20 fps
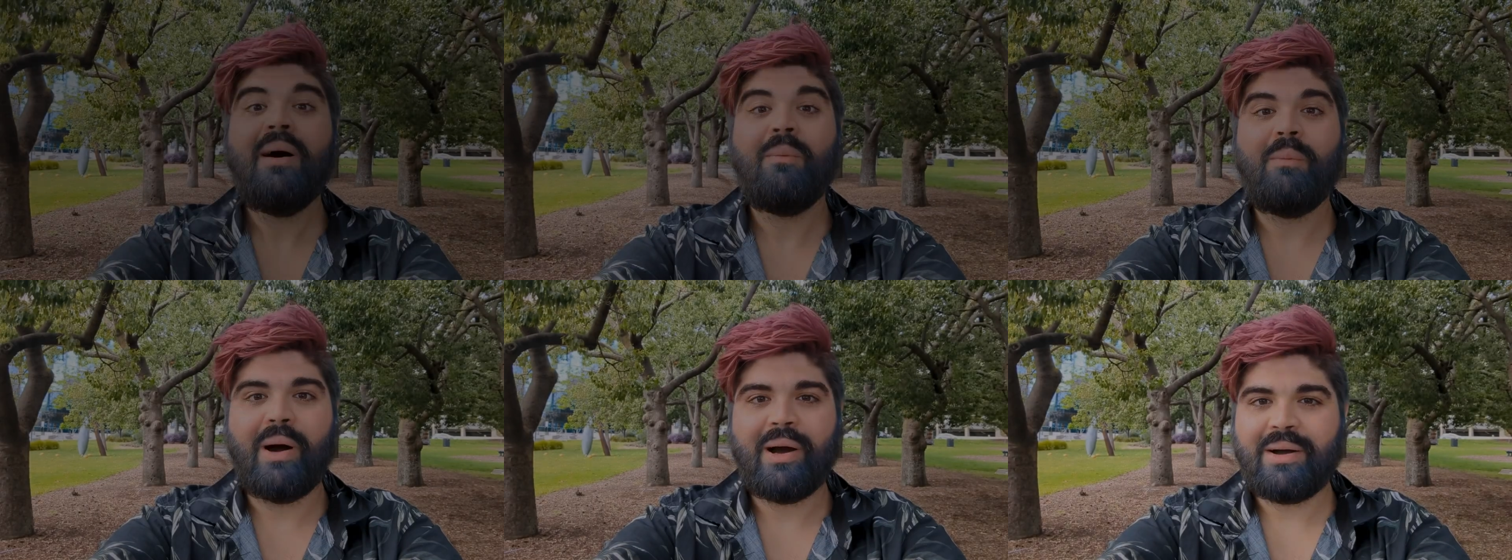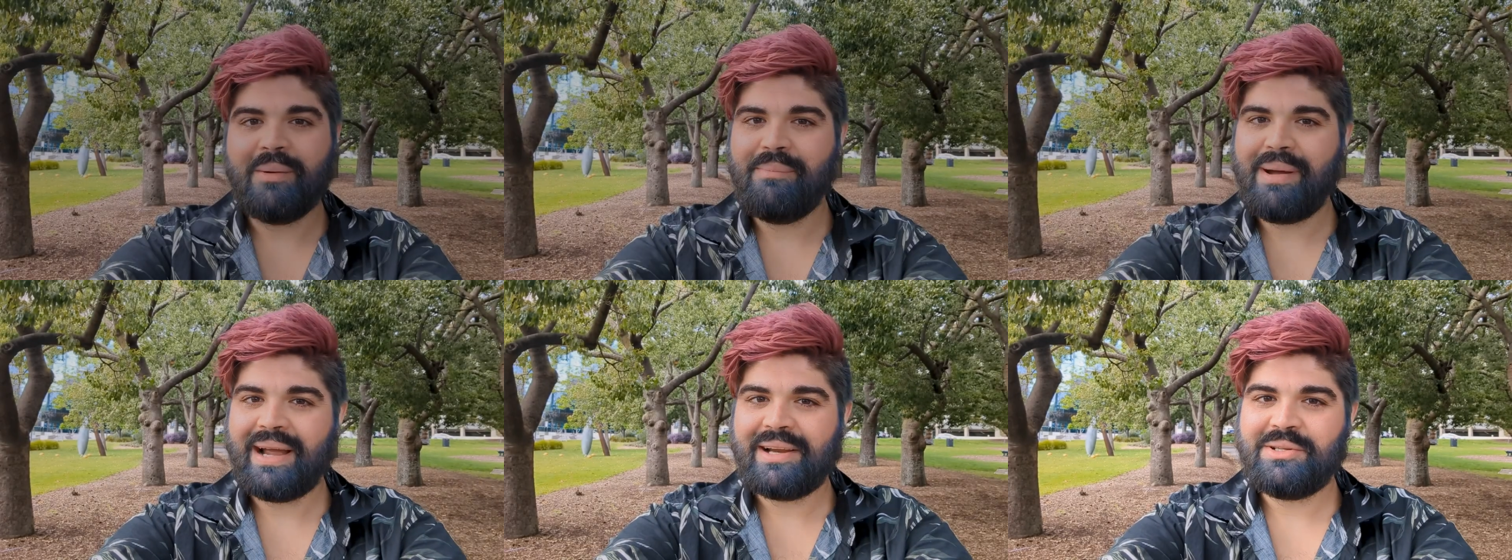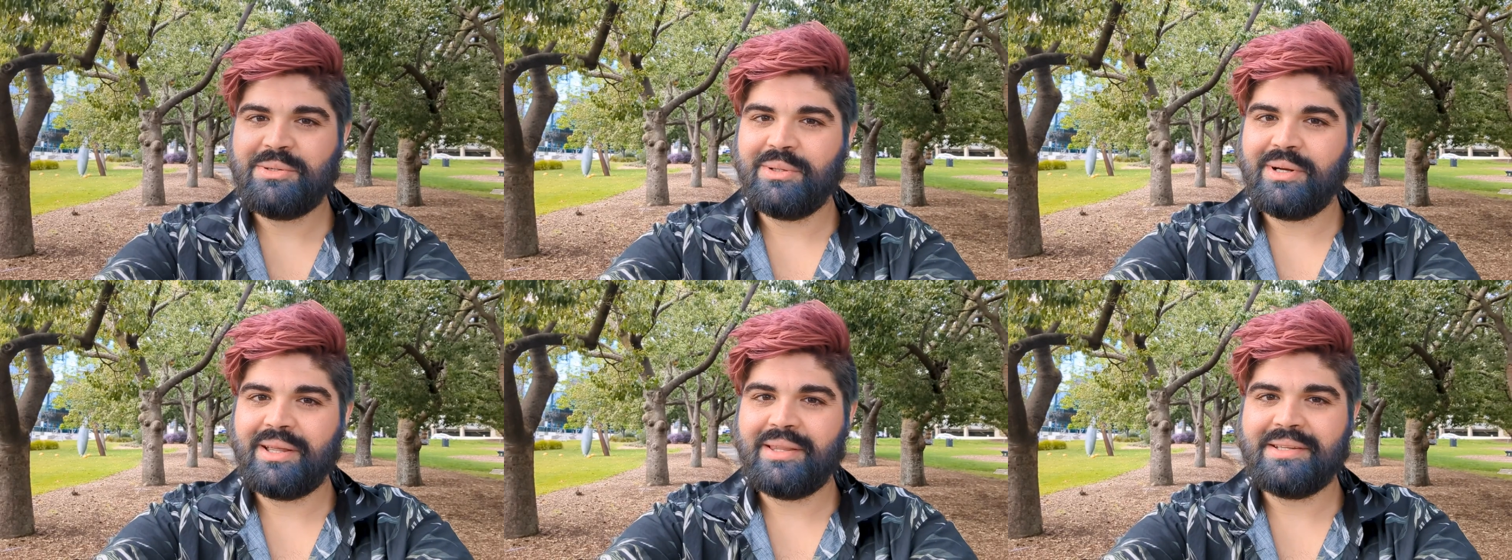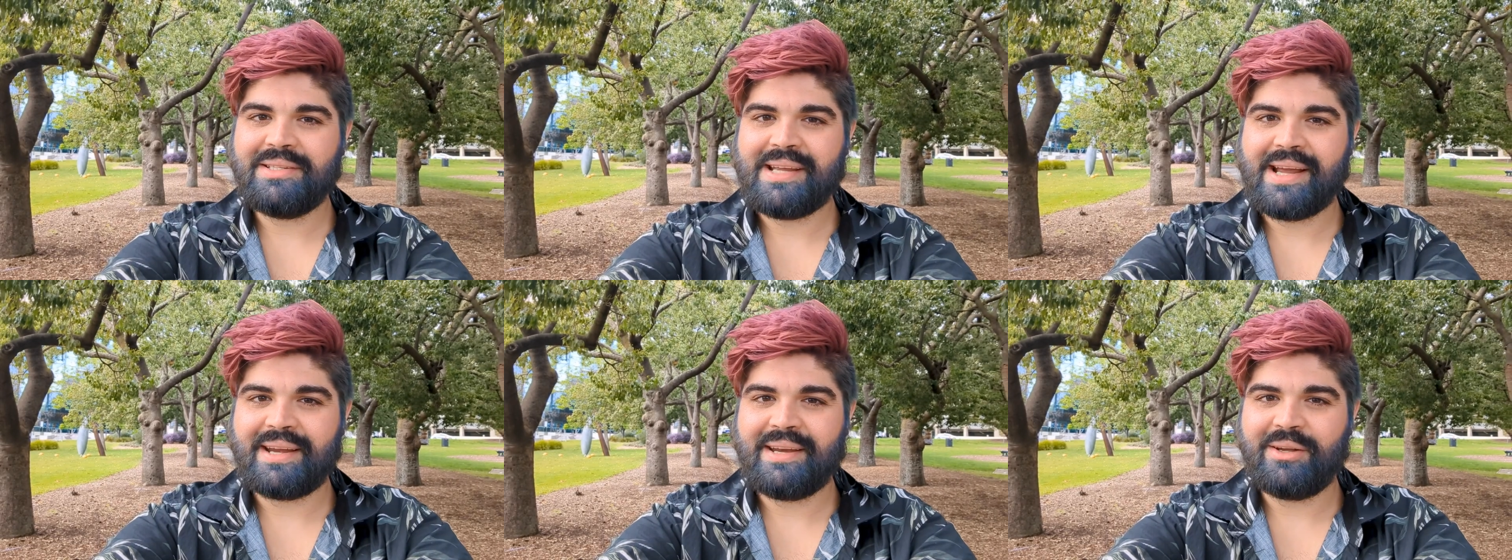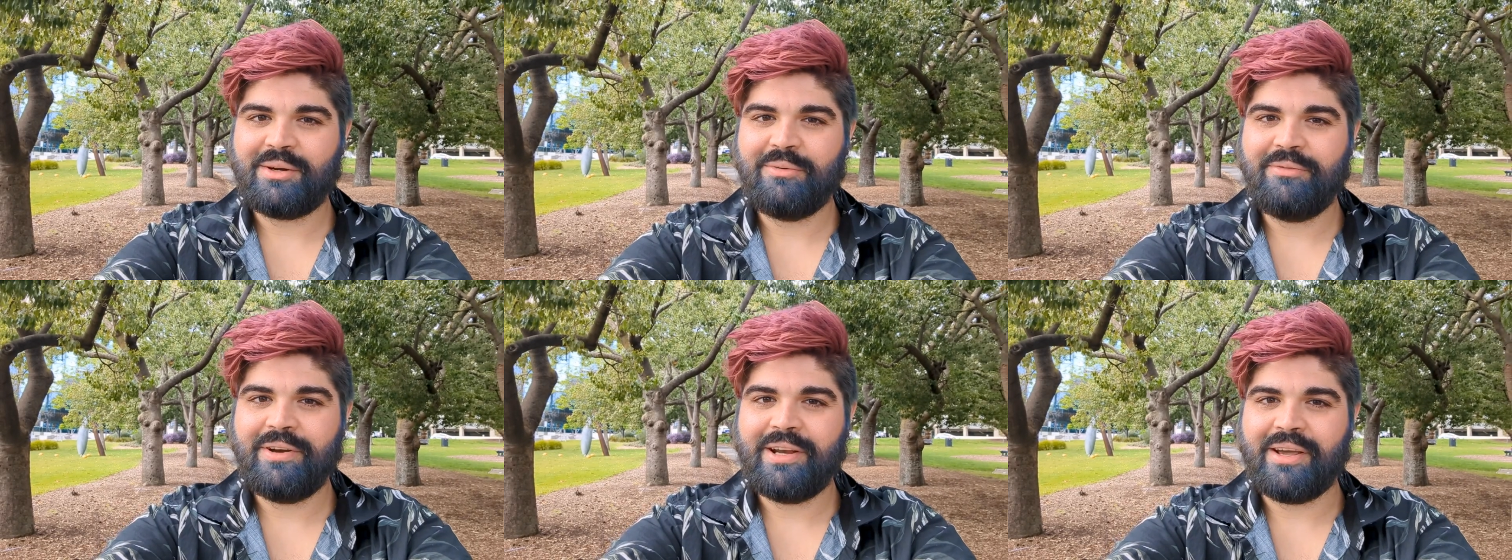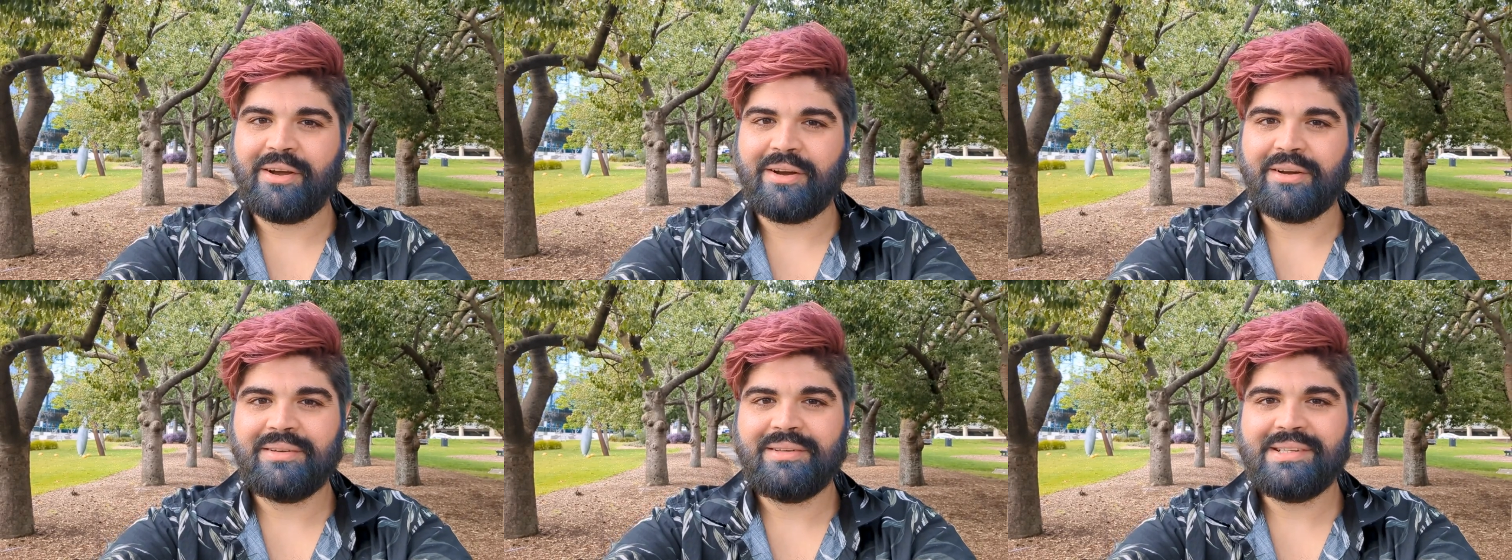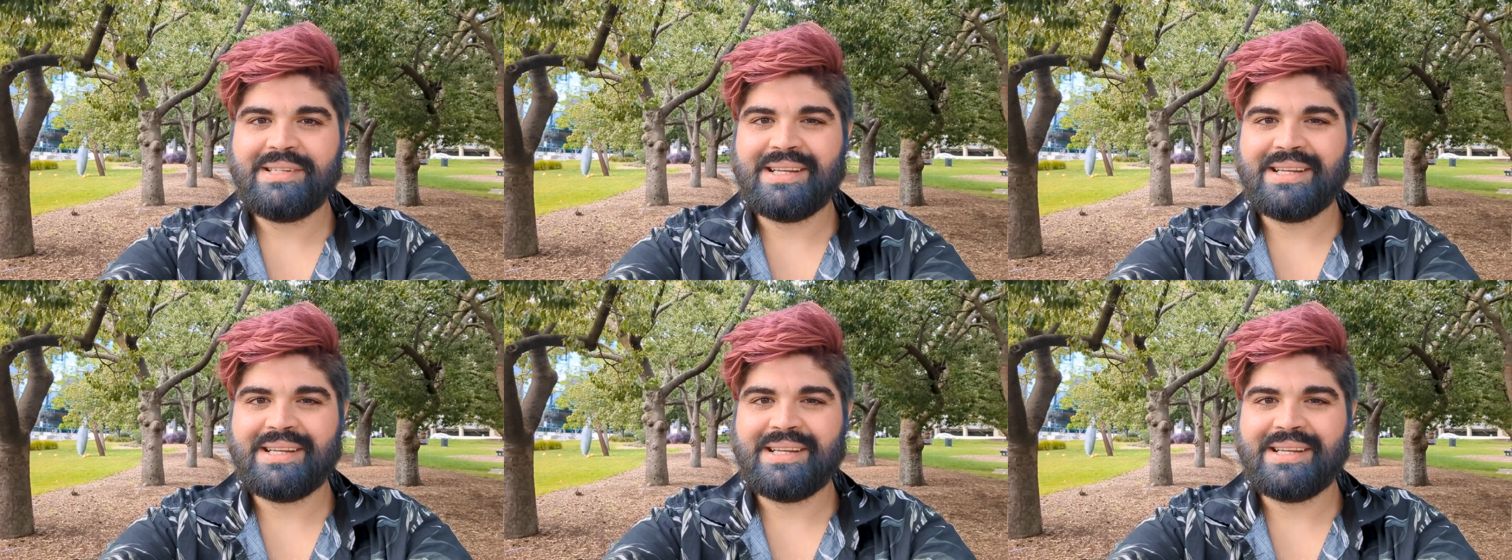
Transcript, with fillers: Welcome back to another technical video.